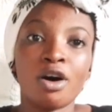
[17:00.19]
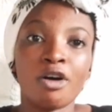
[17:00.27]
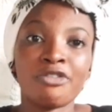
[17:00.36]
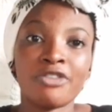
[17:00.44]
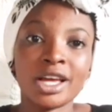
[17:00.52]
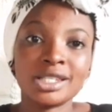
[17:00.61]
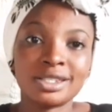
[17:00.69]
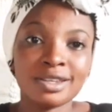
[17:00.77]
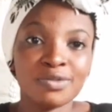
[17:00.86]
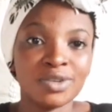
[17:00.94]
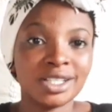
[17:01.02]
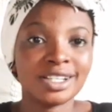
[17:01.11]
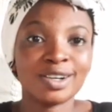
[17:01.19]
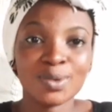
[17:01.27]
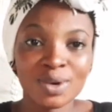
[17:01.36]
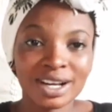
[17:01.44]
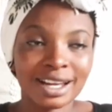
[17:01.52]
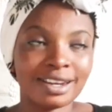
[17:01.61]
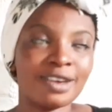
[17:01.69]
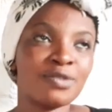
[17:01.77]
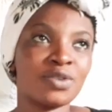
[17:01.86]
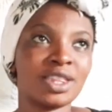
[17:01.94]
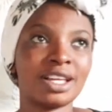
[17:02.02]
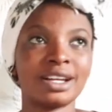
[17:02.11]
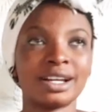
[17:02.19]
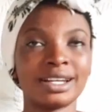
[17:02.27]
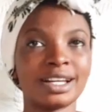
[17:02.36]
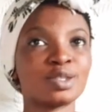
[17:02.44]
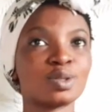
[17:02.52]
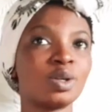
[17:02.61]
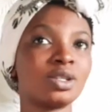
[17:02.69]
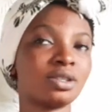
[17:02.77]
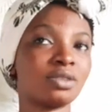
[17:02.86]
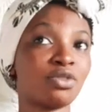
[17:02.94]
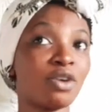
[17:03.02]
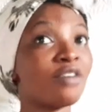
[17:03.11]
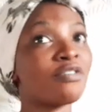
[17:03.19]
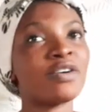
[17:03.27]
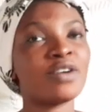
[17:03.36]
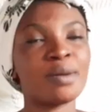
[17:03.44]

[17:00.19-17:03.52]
offensive with the look and everything like that. So it's very, very